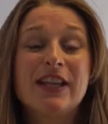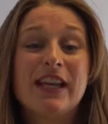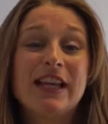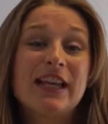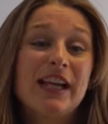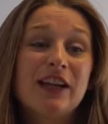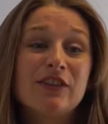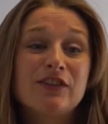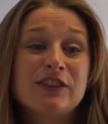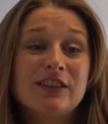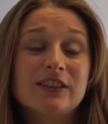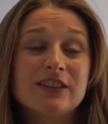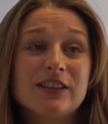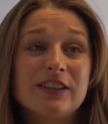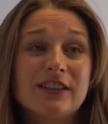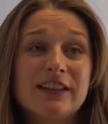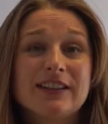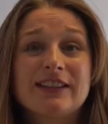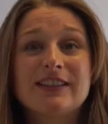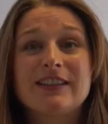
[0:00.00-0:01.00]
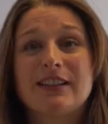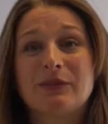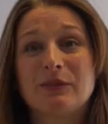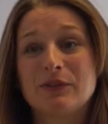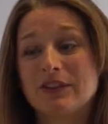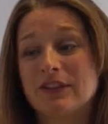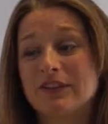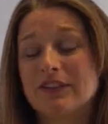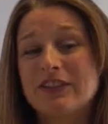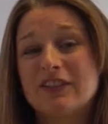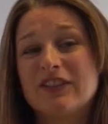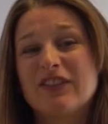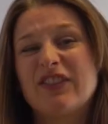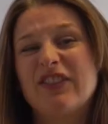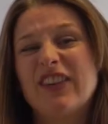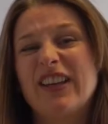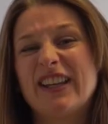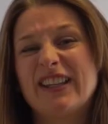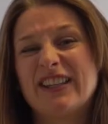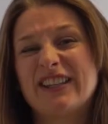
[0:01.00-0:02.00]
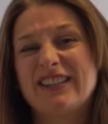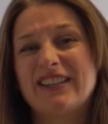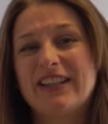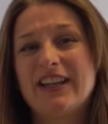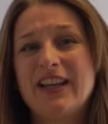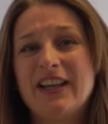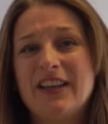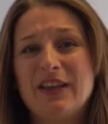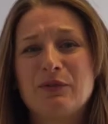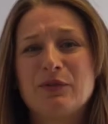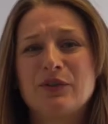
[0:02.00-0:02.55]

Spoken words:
to take out at night, they want something that's fixed,